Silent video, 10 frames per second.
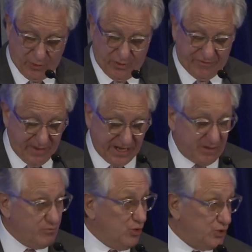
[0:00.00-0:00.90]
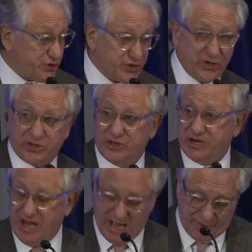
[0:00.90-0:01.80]
We've made it more certain
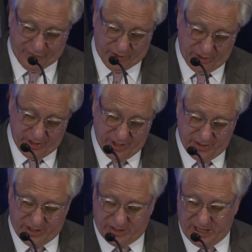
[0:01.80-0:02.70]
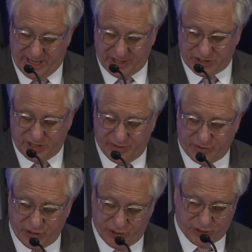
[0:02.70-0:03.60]
than ever that the legacy of
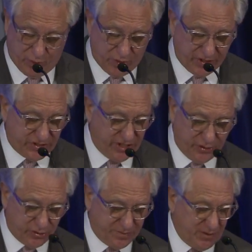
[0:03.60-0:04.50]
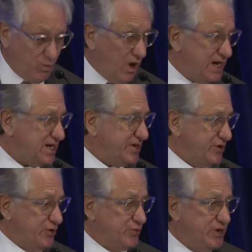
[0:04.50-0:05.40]
Churchill will continue to be widely
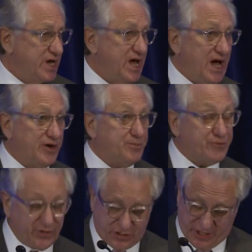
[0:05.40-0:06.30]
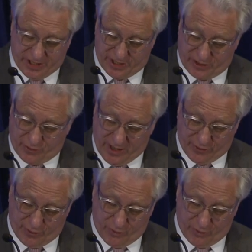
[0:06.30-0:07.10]
known and appreciated throughout